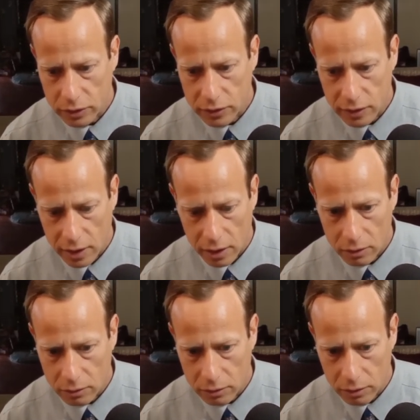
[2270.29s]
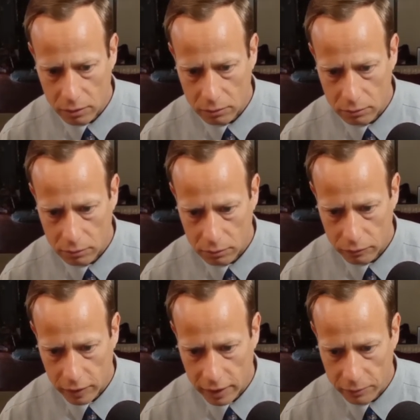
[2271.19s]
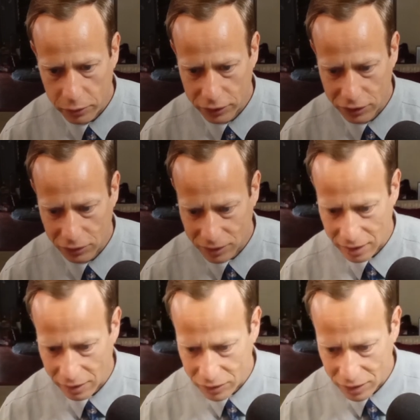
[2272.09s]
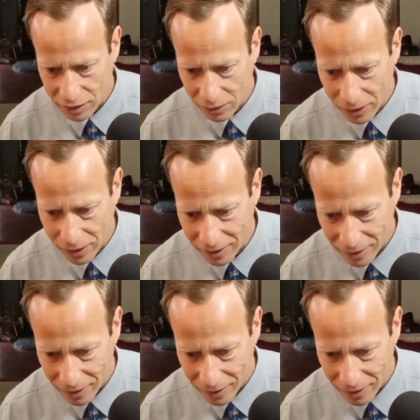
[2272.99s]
What's that? I don't know. 5 plus 17. Okay.